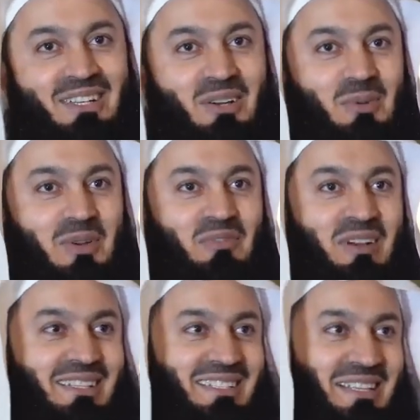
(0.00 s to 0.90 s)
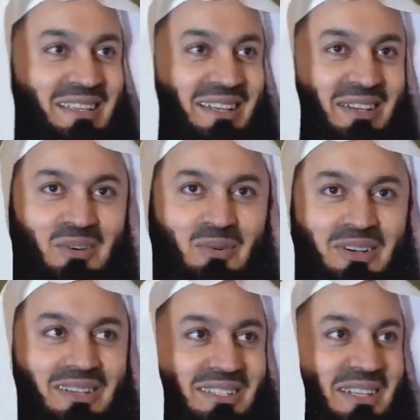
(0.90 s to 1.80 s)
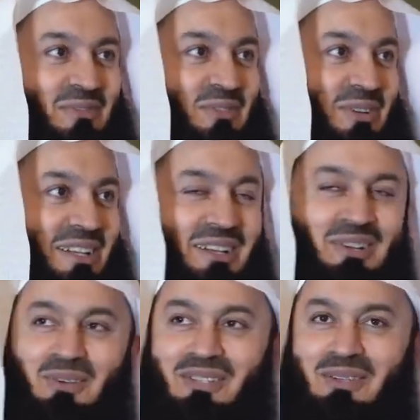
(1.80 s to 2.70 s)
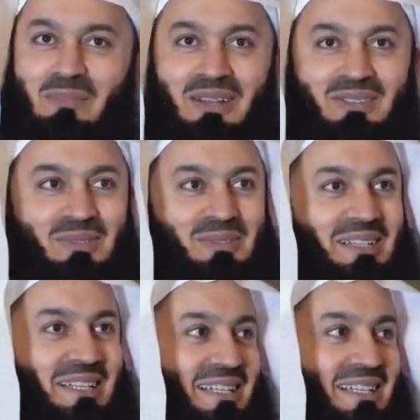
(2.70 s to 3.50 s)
know we're fasting and I know we're at Saffron and I know it's about to,